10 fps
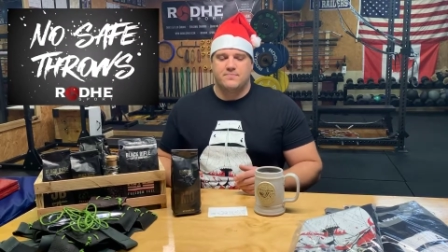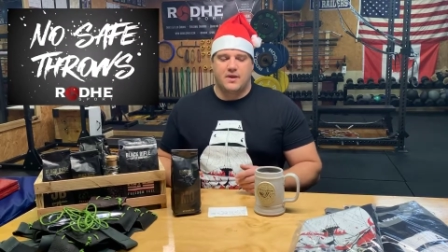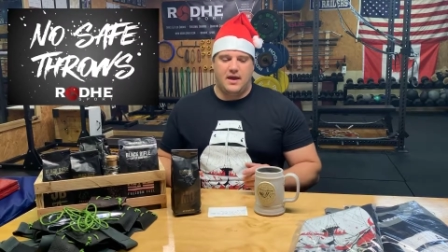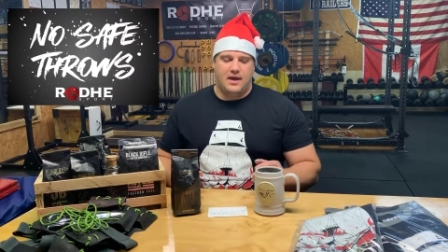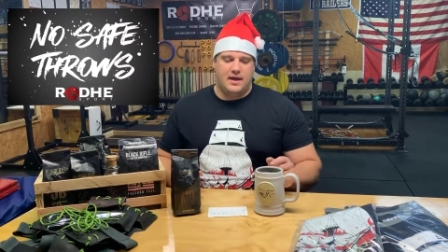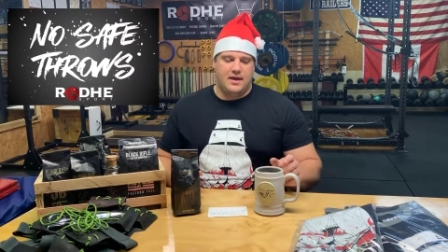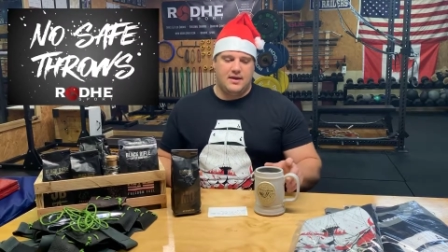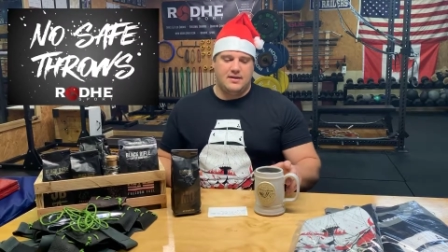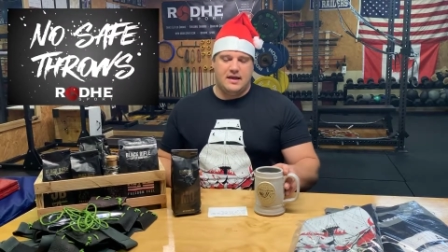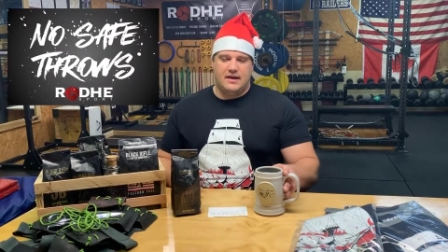
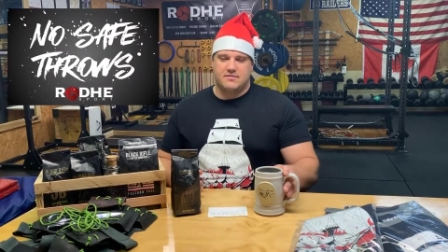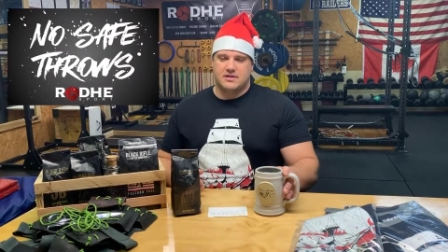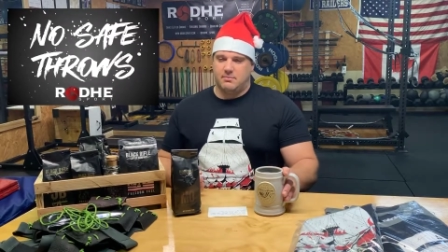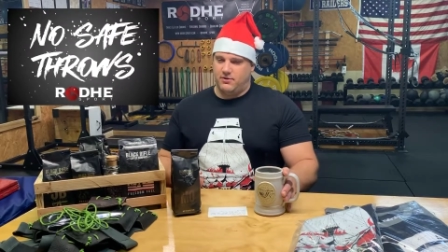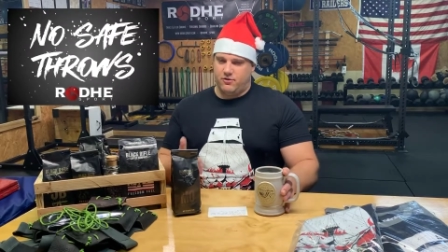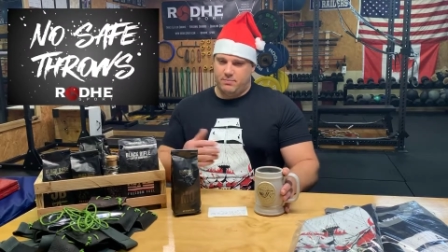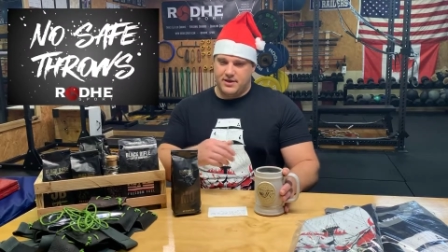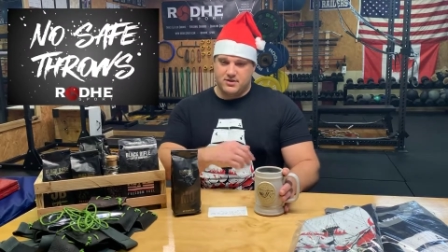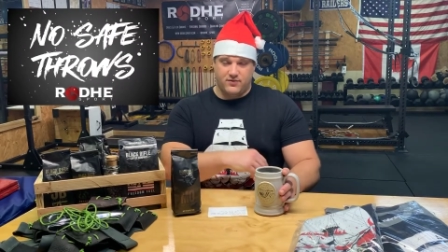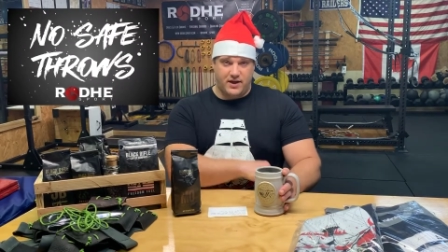And if somebody from
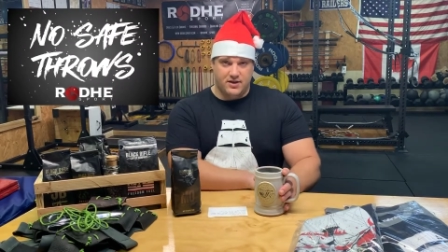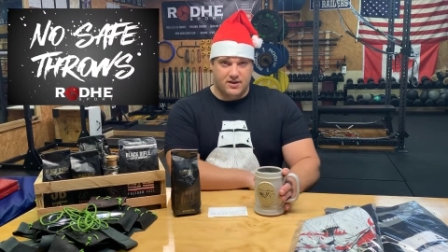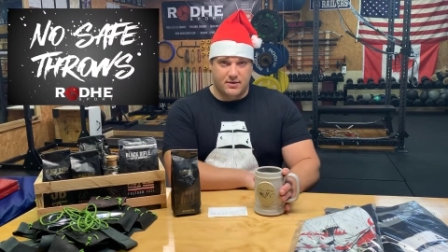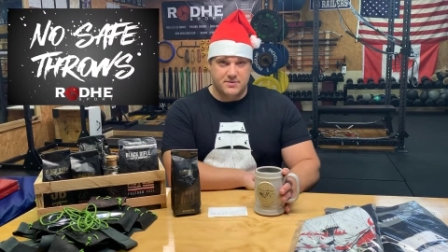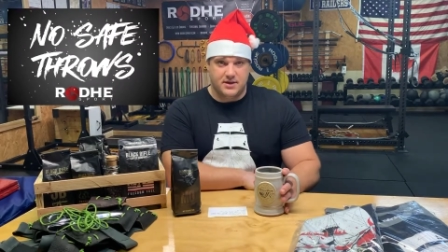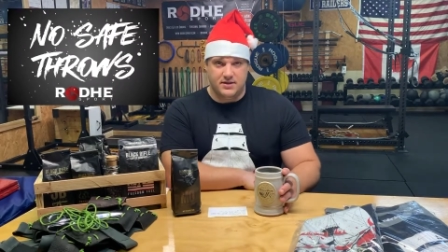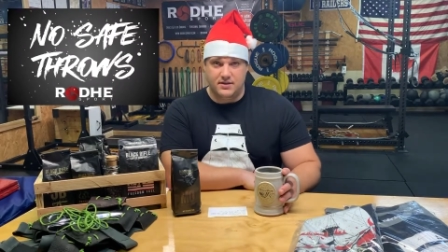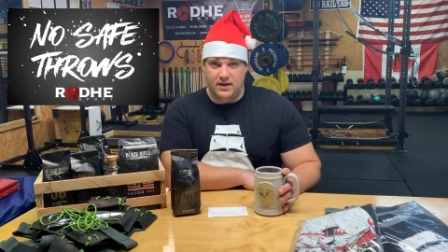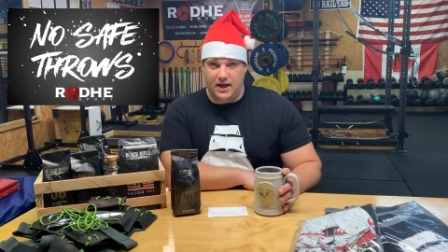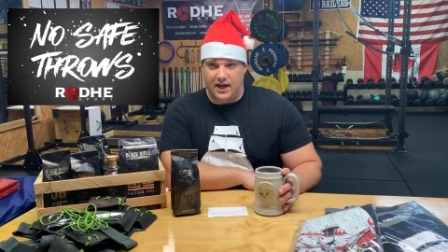Pennsylvania comes
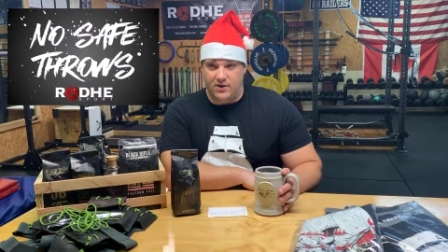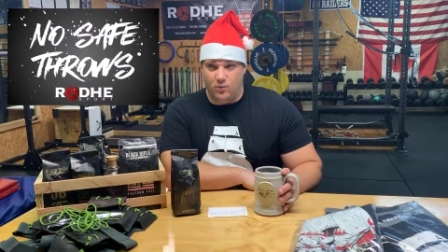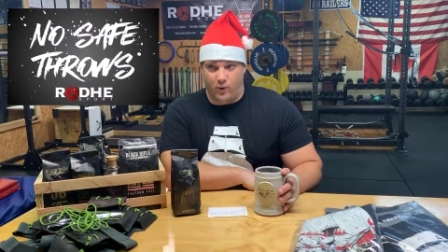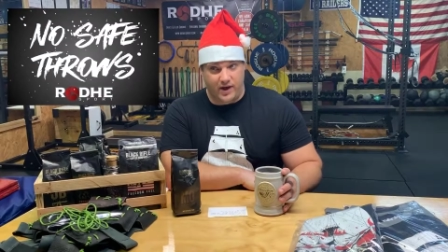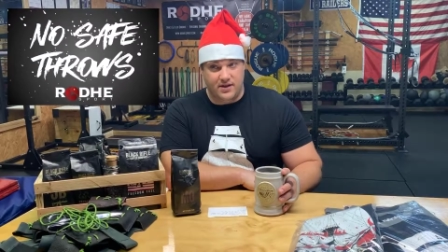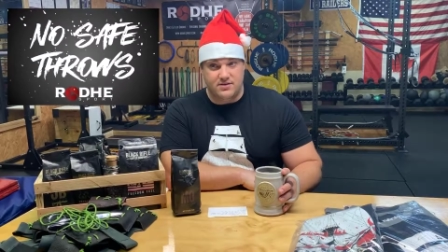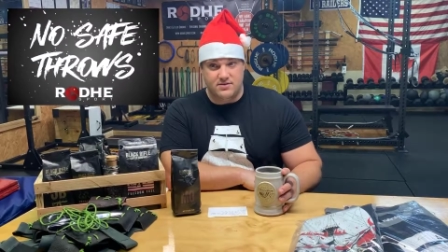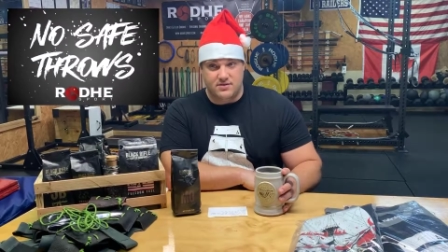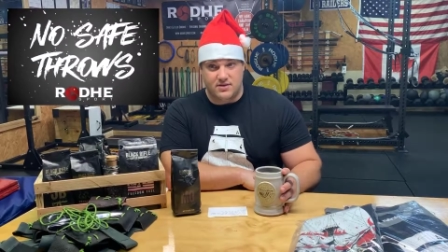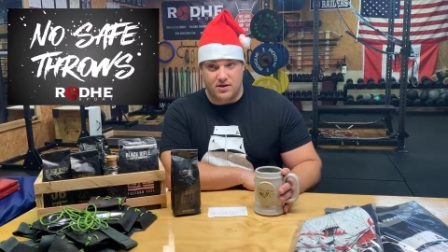in and
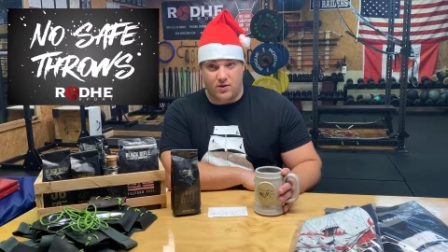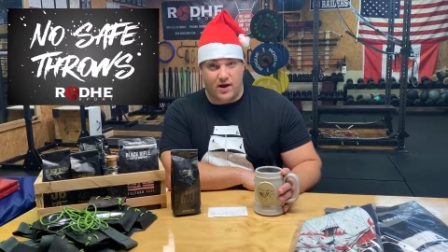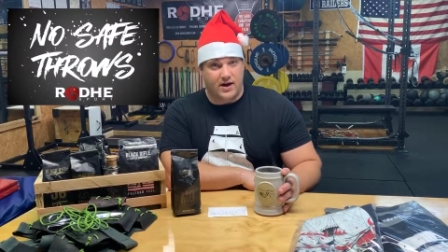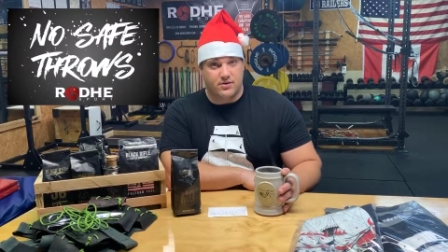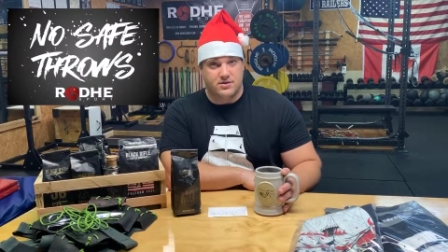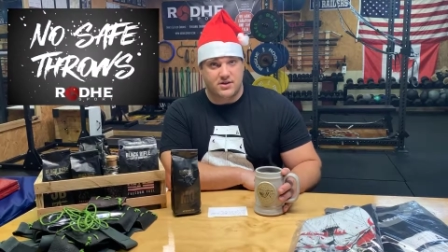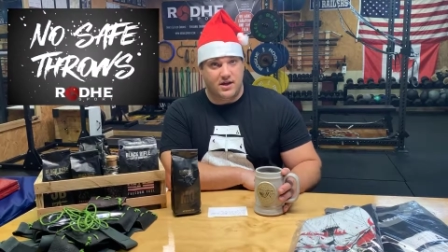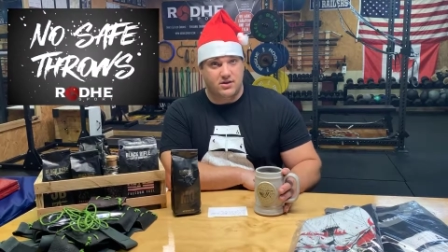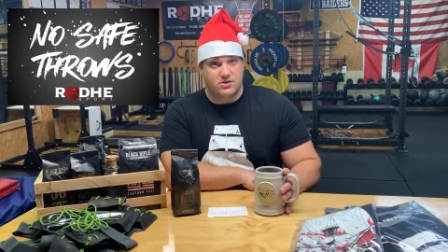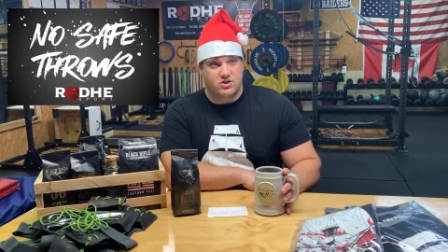wins the Ohio
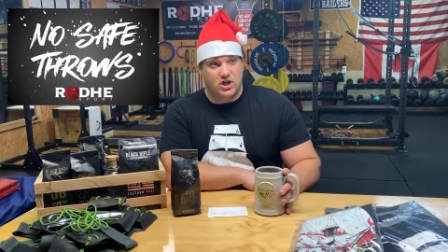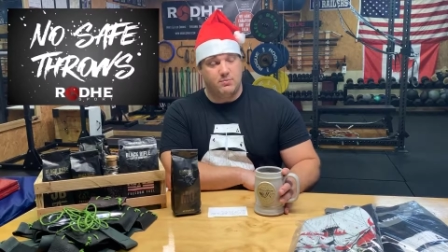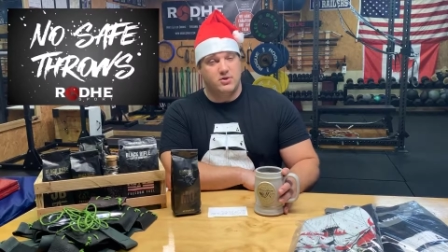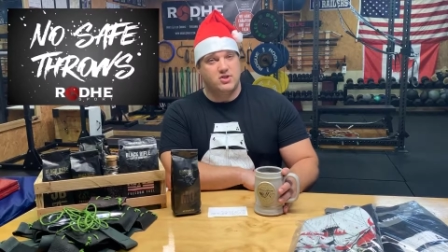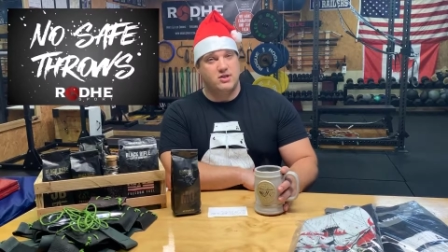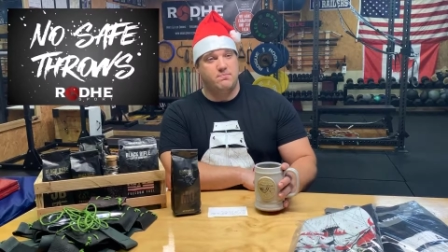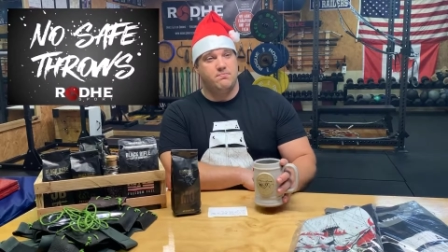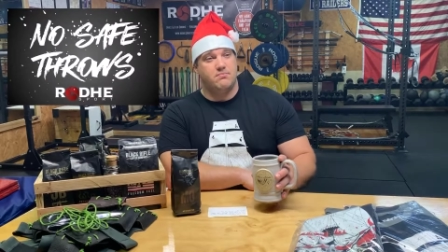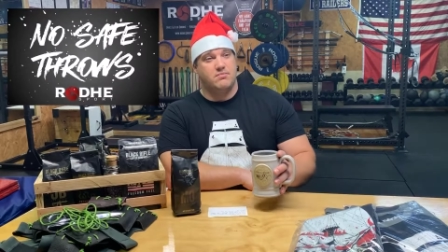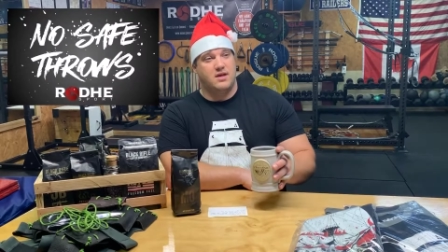State
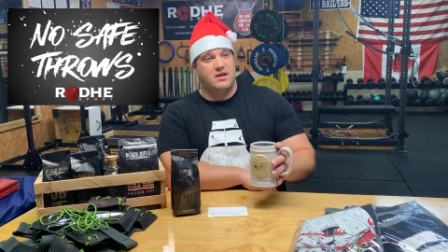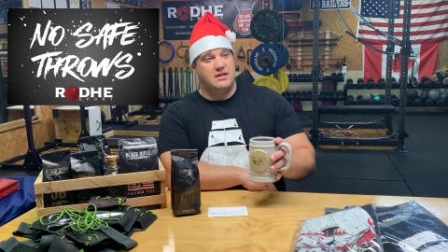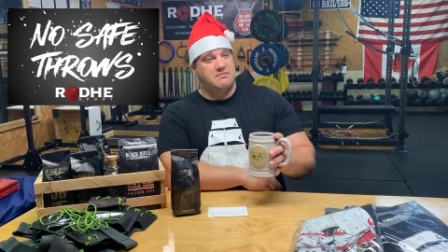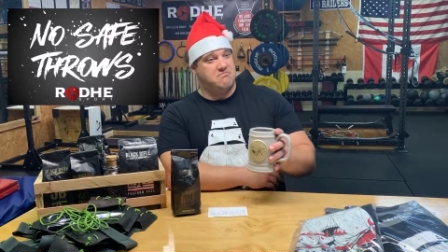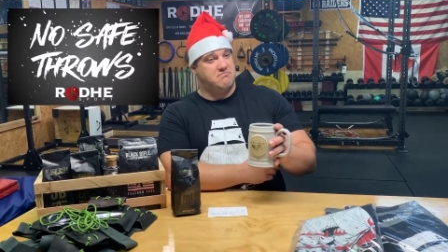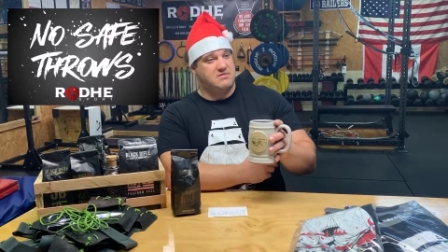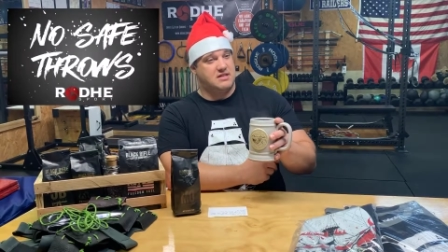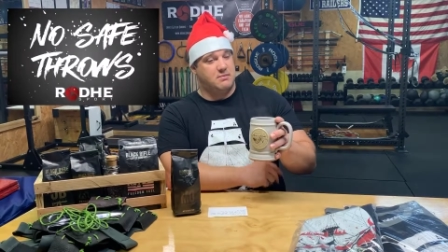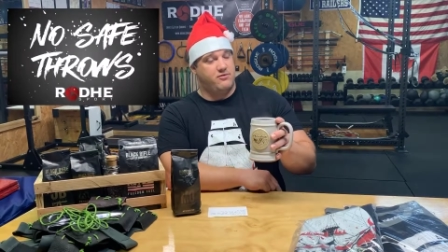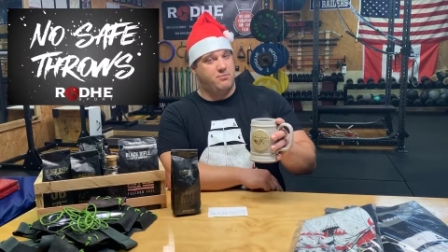Championship, then
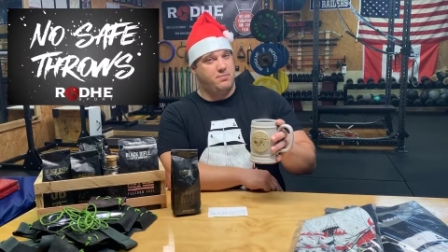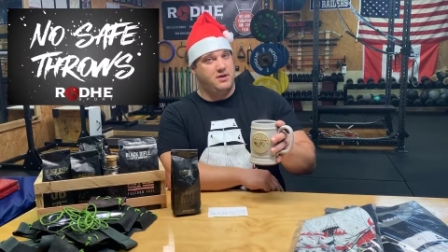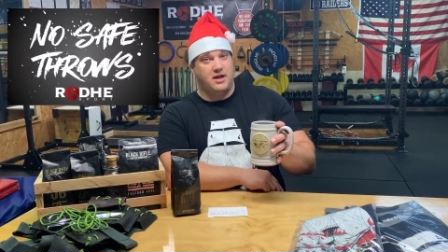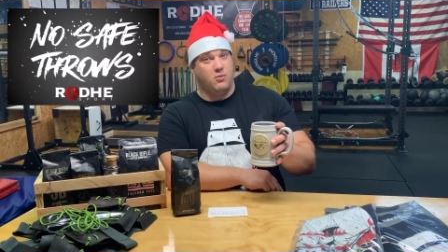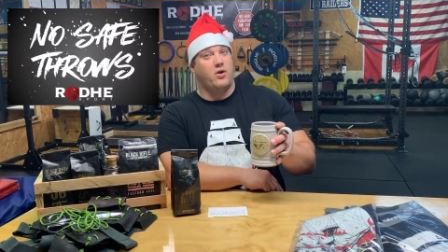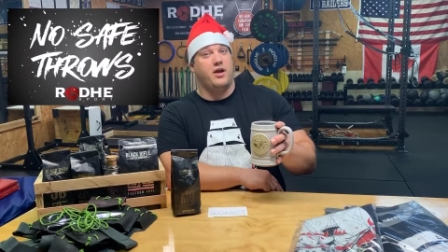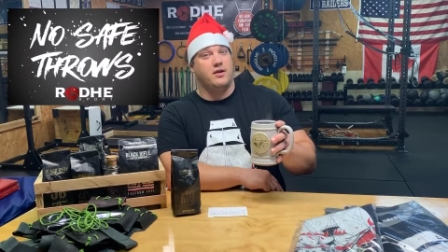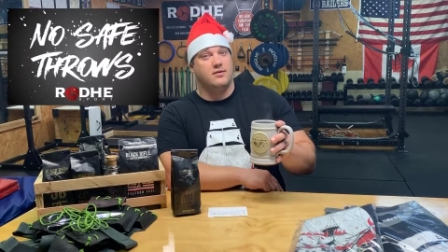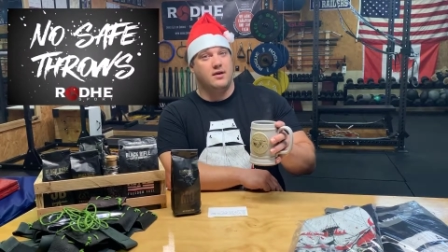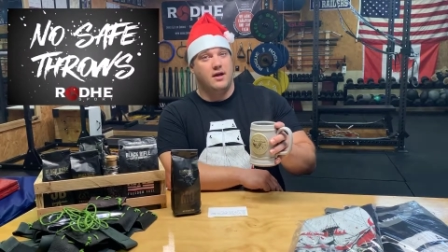somebody from PA won it.